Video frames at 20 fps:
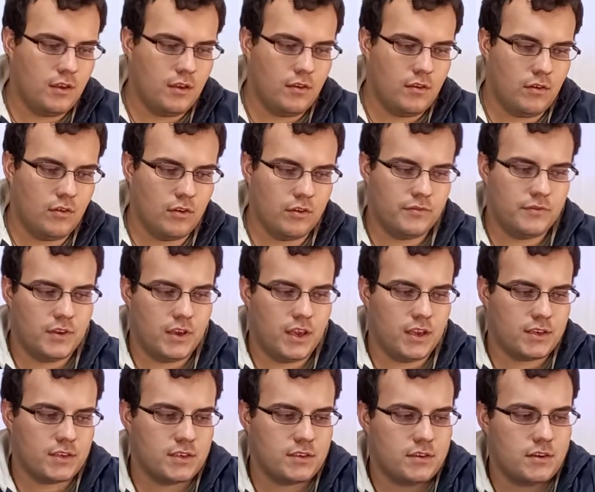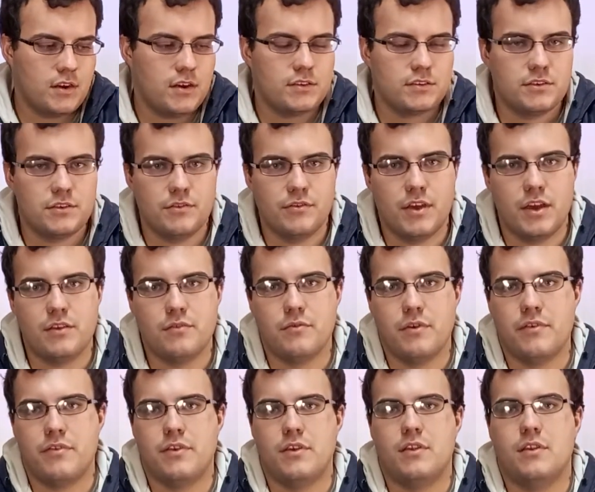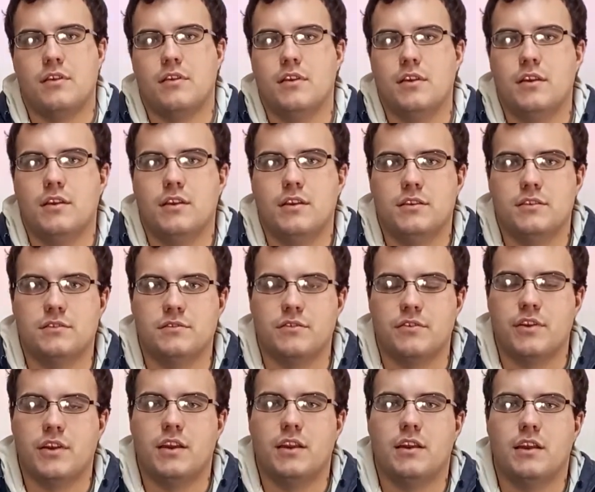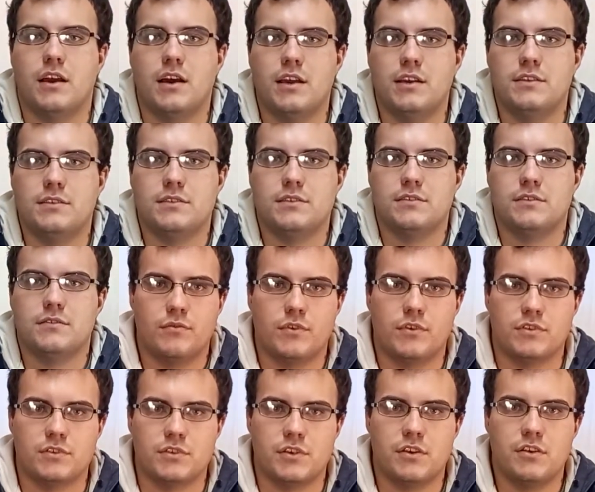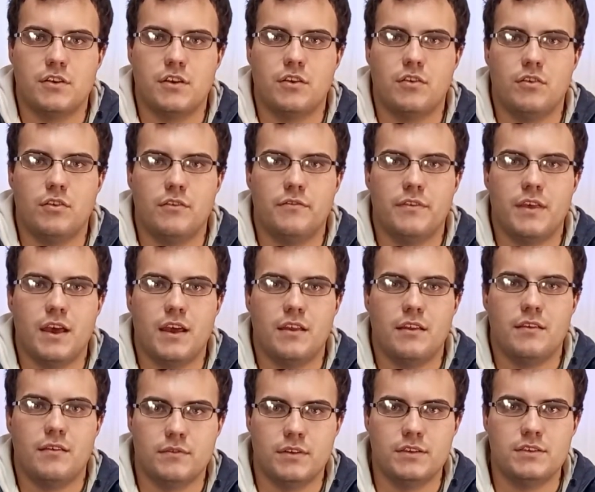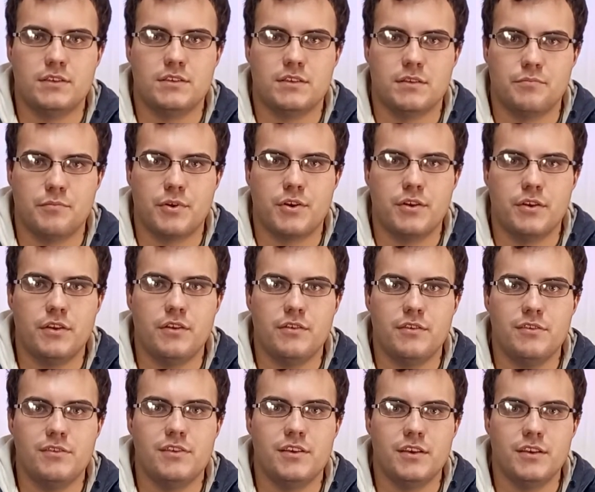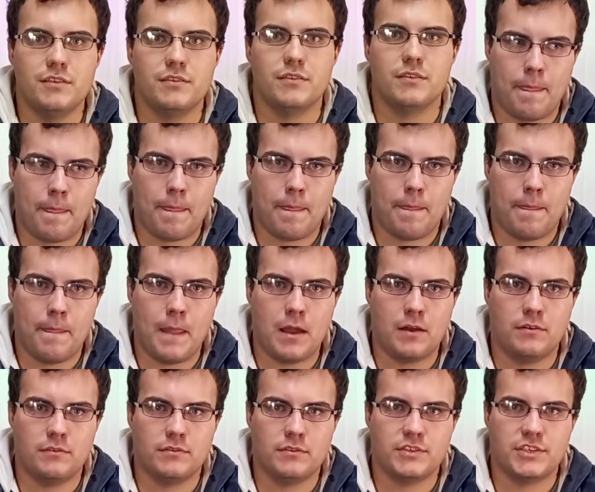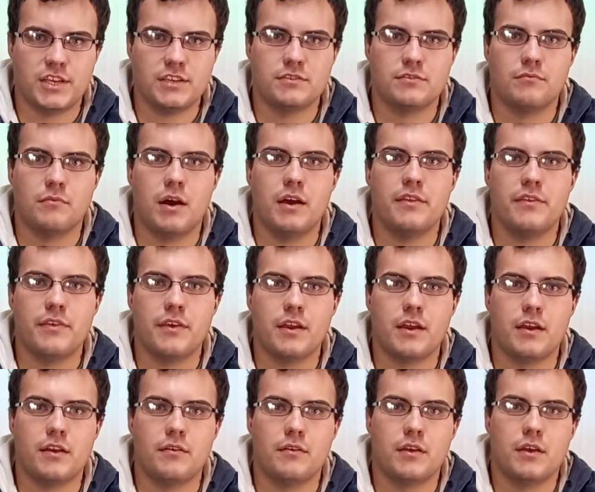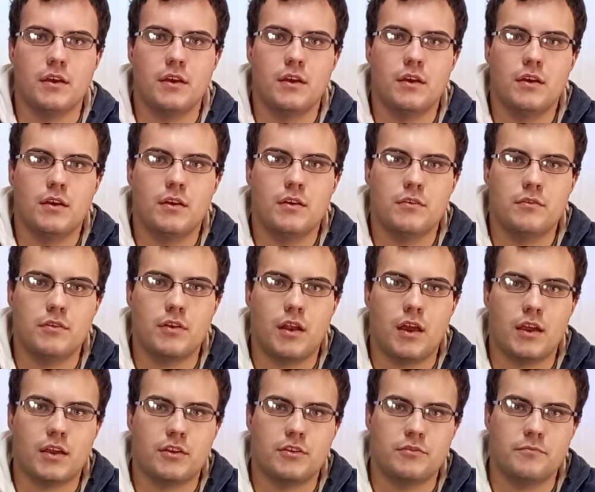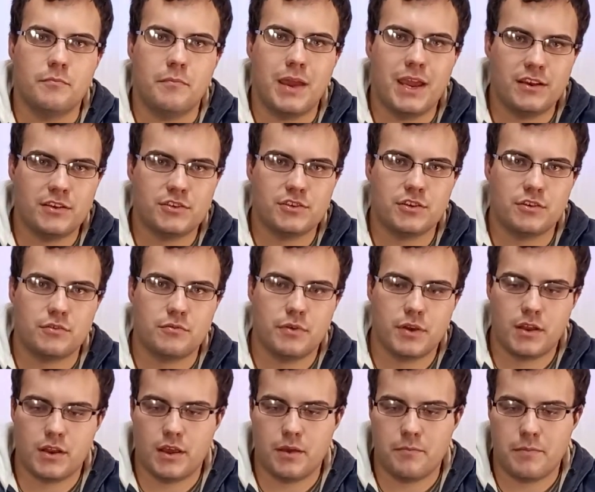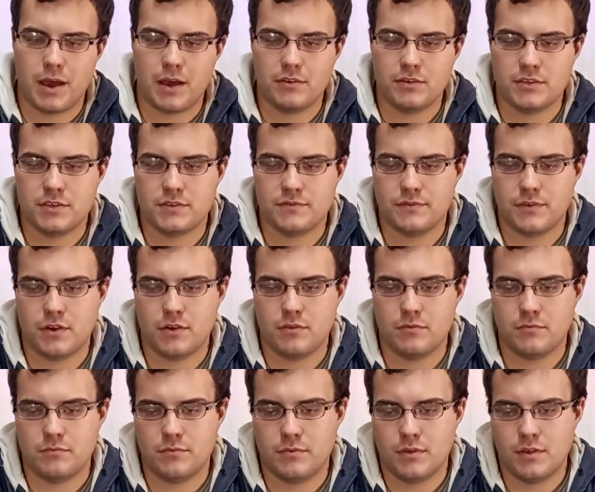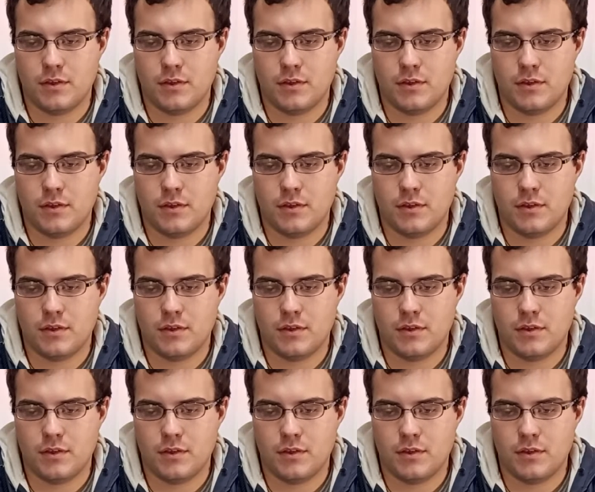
All of the extras you get with it is really nice. Considering all of that, this is a pretty good deal. Now, just one thing I would like to mention quickly about this phone